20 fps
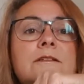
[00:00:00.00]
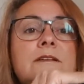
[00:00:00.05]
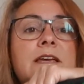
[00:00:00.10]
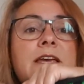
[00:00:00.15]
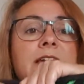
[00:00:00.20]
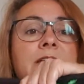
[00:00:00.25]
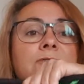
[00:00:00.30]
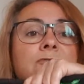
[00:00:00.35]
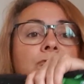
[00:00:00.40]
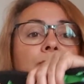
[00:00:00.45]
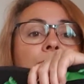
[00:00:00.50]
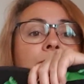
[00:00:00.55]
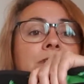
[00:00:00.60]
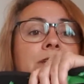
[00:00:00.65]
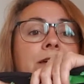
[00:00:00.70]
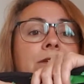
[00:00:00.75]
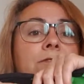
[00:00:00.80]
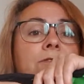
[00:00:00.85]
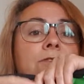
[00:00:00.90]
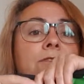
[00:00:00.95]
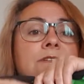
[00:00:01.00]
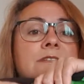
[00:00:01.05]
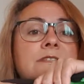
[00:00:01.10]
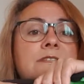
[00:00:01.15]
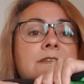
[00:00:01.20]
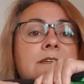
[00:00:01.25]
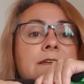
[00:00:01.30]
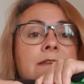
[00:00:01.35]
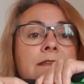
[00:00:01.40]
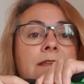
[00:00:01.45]
It drops down, you can
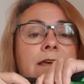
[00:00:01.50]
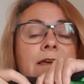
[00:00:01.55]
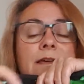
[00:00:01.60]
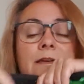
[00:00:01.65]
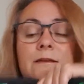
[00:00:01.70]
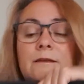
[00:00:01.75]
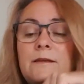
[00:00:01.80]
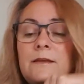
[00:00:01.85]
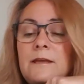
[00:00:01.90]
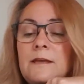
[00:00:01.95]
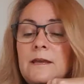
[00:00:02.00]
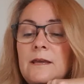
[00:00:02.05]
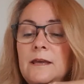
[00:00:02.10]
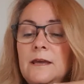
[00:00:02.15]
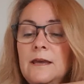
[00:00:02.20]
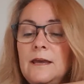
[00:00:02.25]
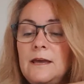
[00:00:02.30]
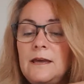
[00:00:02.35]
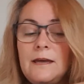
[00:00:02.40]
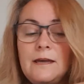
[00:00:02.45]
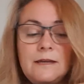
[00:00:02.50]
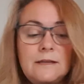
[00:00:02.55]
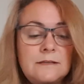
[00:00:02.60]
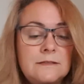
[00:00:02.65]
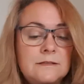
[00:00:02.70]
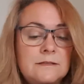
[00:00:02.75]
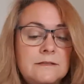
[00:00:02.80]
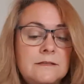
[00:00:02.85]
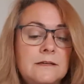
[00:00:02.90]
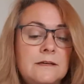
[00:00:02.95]
see it there.
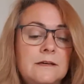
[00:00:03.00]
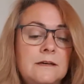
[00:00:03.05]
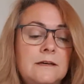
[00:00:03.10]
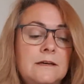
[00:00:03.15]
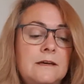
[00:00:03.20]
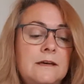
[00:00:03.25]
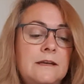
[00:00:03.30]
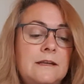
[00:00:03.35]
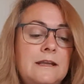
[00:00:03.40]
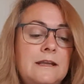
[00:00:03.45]
And an